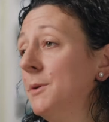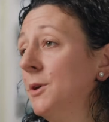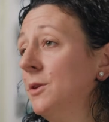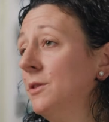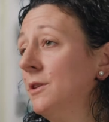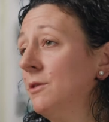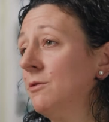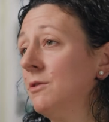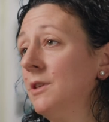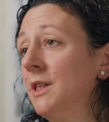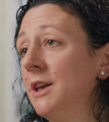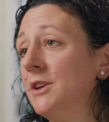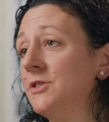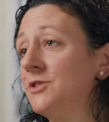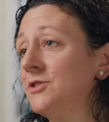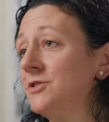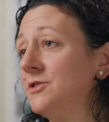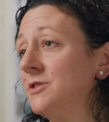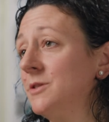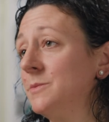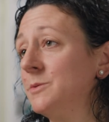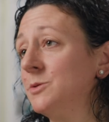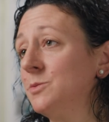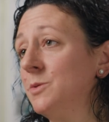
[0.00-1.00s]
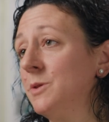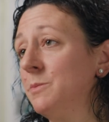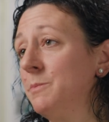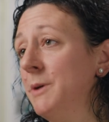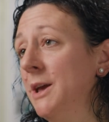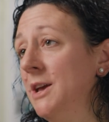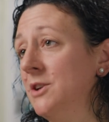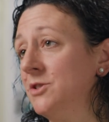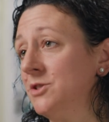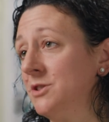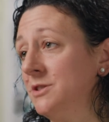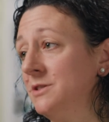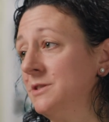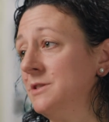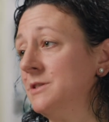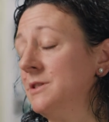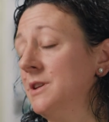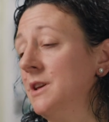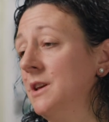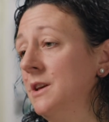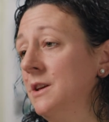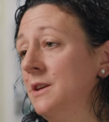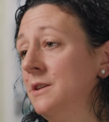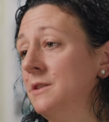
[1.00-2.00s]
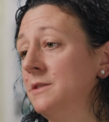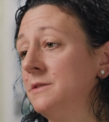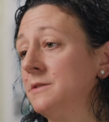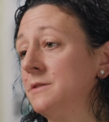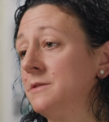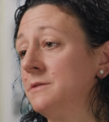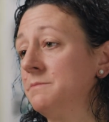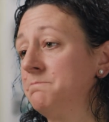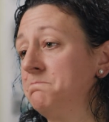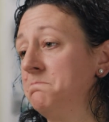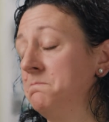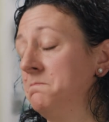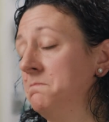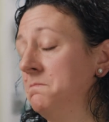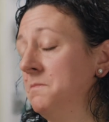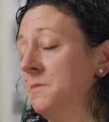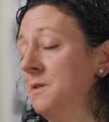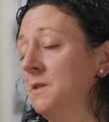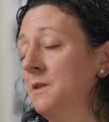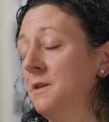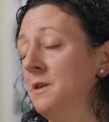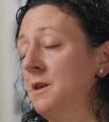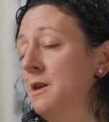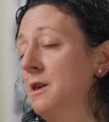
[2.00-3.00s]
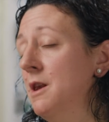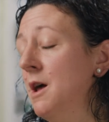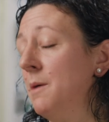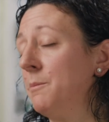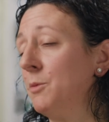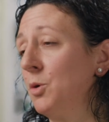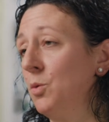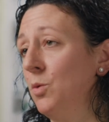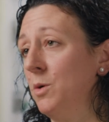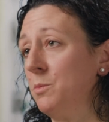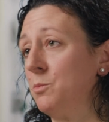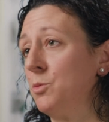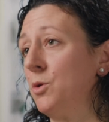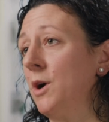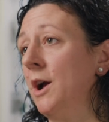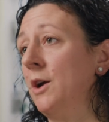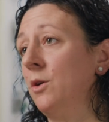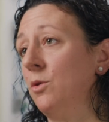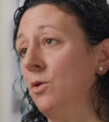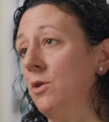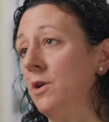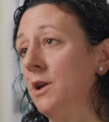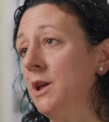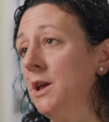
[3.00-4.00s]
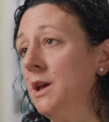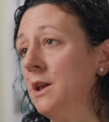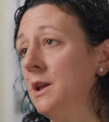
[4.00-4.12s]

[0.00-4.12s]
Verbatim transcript: Building relationships with patients is the number one priority,